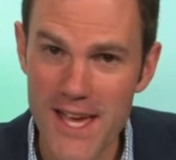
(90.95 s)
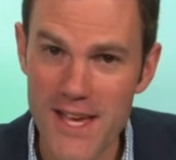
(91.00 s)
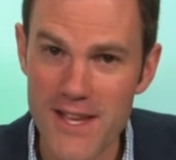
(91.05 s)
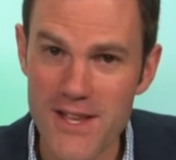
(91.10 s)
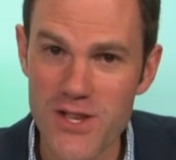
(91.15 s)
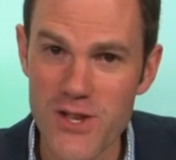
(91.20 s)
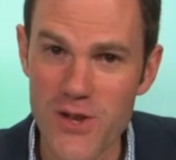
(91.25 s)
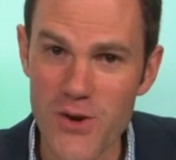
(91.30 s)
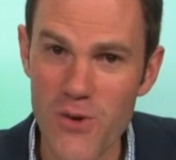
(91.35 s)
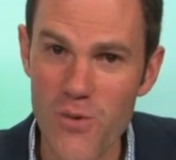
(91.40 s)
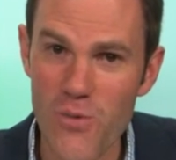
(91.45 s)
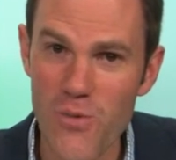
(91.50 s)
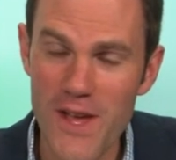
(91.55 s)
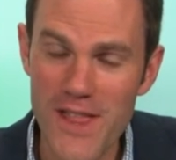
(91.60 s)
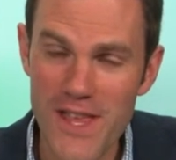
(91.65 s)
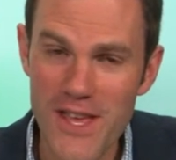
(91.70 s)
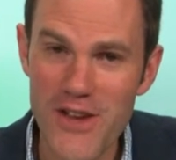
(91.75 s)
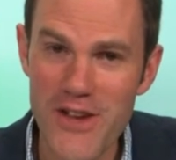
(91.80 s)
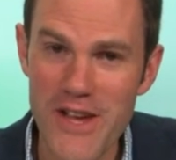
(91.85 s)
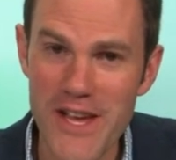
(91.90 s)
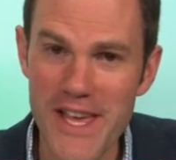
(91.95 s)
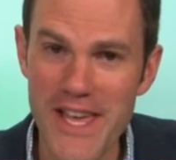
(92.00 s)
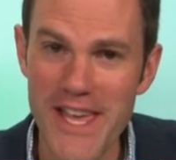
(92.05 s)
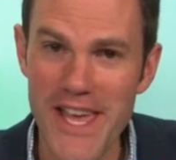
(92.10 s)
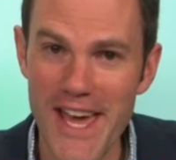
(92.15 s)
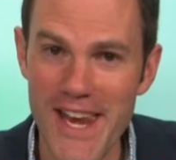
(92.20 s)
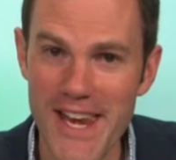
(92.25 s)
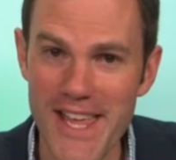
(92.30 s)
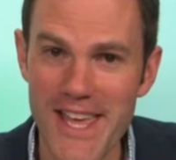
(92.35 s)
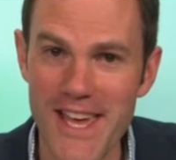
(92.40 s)
So whether you can
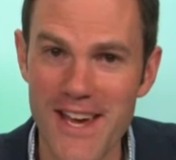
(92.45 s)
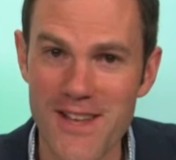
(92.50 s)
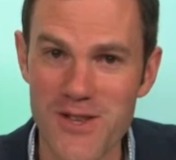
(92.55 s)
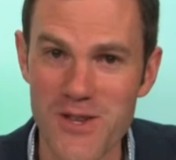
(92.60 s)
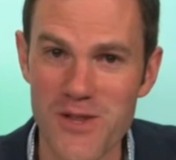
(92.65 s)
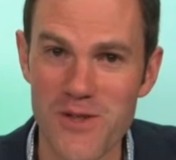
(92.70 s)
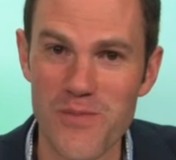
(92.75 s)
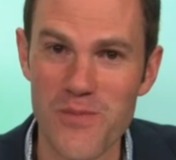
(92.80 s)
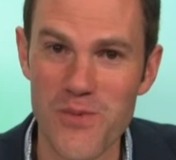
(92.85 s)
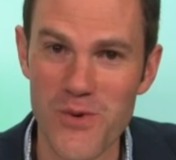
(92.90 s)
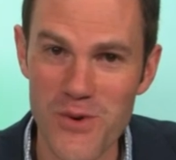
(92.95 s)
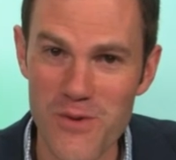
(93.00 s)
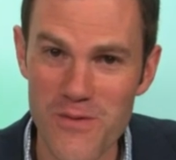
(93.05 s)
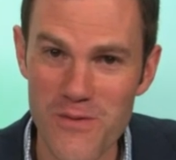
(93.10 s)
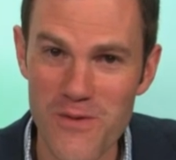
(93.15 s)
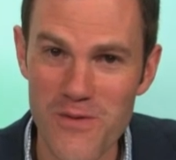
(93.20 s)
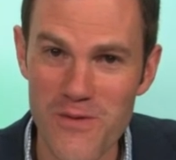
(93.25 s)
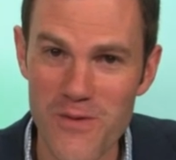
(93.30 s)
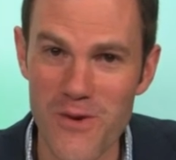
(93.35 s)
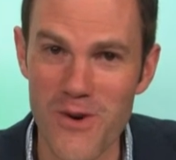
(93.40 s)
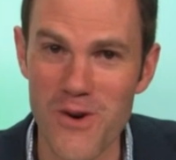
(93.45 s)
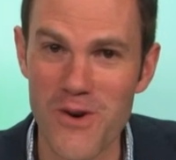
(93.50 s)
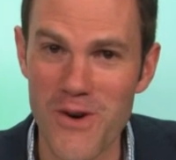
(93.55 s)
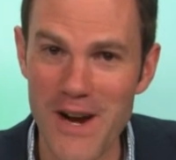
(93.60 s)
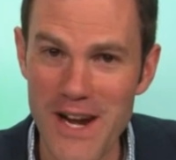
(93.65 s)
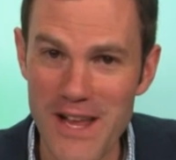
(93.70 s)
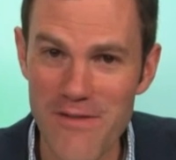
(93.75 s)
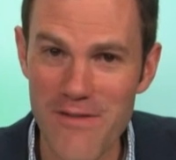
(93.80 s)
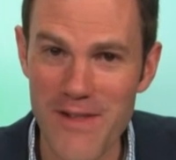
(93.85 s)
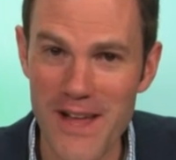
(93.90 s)
get council approval for a
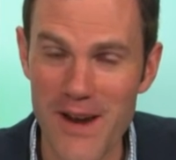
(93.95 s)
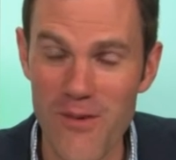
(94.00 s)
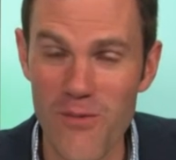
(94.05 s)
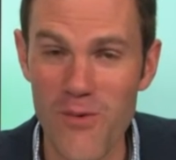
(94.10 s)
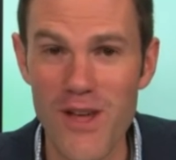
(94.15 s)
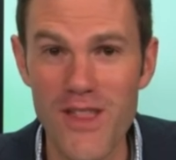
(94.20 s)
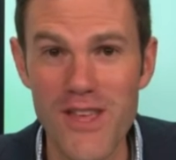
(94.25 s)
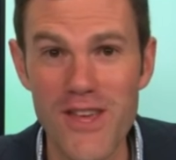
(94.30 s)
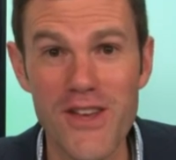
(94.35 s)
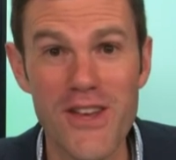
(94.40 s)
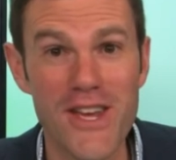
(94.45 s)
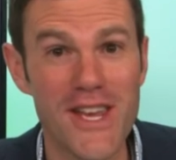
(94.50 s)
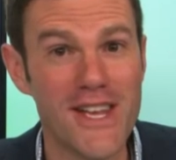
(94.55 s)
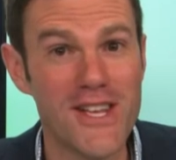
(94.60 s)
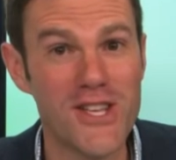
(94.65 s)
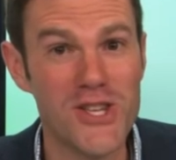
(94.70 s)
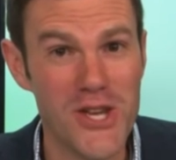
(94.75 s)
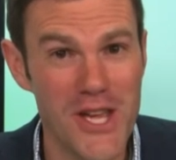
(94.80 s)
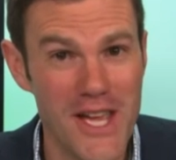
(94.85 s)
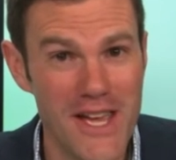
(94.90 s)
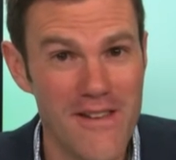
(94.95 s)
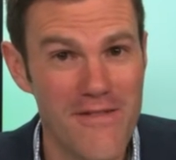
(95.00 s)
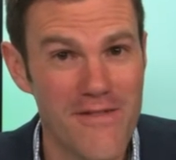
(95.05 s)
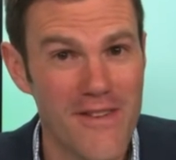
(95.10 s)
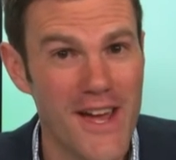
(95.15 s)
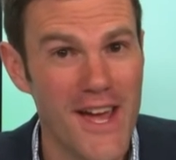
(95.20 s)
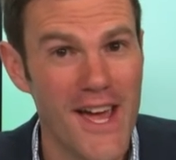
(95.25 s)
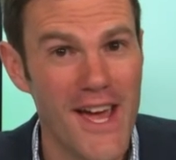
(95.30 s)
granny flat, whether you can achieve